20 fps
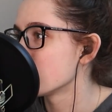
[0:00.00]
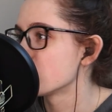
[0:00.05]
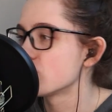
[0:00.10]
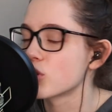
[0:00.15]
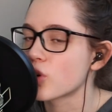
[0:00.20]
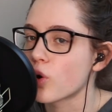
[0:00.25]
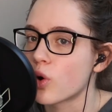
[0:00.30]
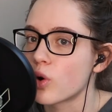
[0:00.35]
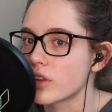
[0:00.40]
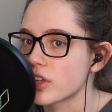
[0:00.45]

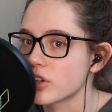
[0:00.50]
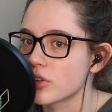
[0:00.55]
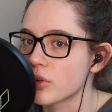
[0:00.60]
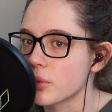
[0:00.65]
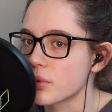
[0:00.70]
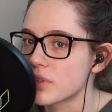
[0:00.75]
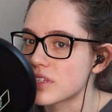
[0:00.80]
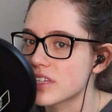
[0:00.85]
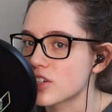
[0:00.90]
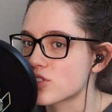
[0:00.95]
Nicole, like you're
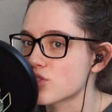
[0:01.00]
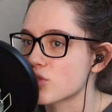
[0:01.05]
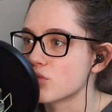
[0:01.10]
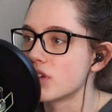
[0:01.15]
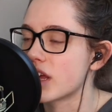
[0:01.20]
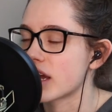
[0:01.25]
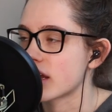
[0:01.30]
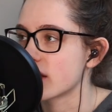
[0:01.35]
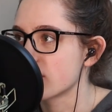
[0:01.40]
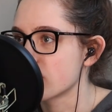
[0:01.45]
always like so
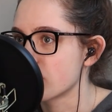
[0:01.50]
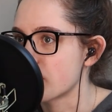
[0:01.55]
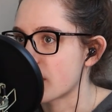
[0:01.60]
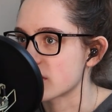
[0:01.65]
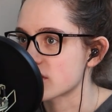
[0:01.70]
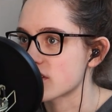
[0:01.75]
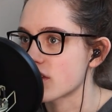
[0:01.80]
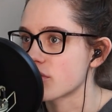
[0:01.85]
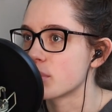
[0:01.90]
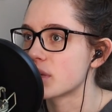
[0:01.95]
negative
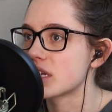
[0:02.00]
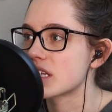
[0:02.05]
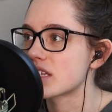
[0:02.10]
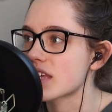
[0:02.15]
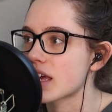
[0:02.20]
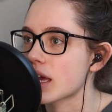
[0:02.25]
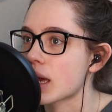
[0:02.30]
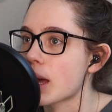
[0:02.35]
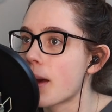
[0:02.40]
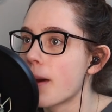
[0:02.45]
about stuff. But it's
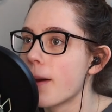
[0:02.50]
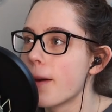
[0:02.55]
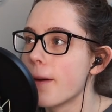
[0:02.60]
like,